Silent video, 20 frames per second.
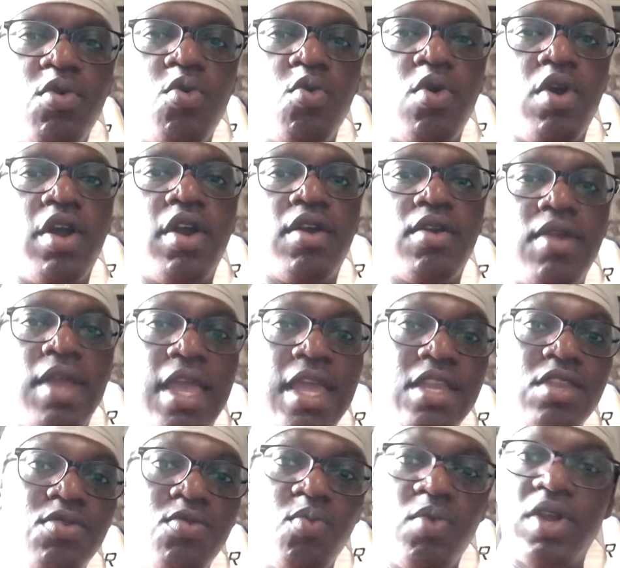who are
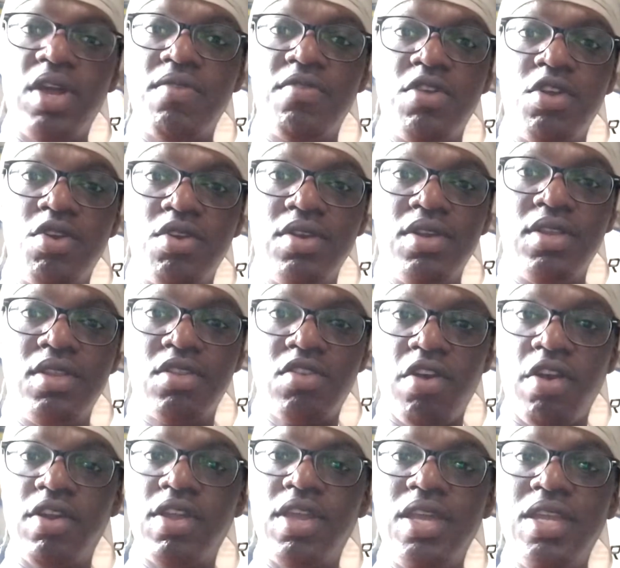in whatever your
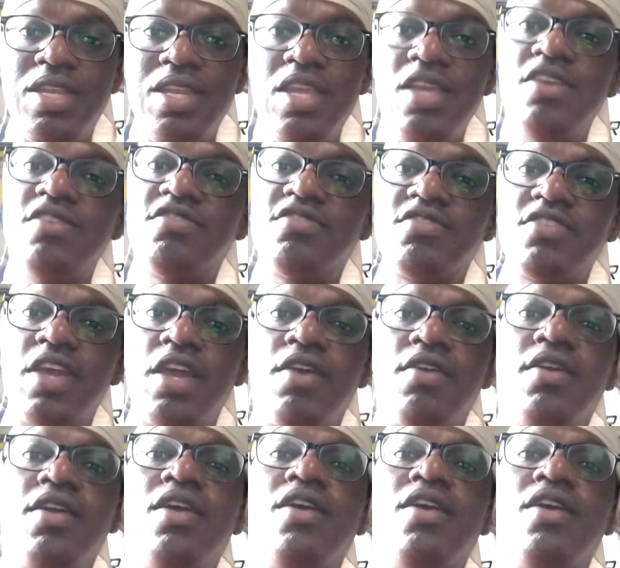target niche area